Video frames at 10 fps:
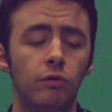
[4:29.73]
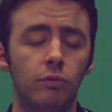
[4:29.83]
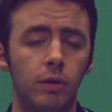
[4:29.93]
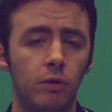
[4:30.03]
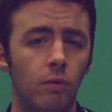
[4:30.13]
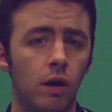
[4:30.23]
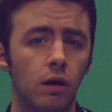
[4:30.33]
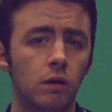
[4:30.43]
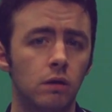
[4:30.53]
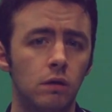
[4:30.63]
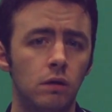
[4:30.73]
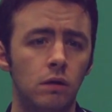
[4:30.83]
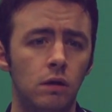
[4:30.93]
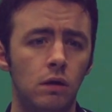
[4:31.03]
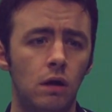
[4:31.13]
blew everybody away
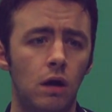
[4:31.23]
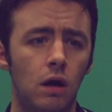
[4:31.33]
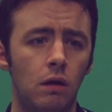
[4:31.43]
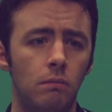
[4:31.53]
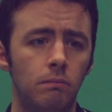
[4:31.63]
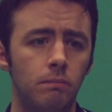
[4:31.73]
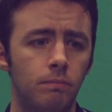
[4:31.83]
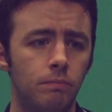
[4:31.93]
um,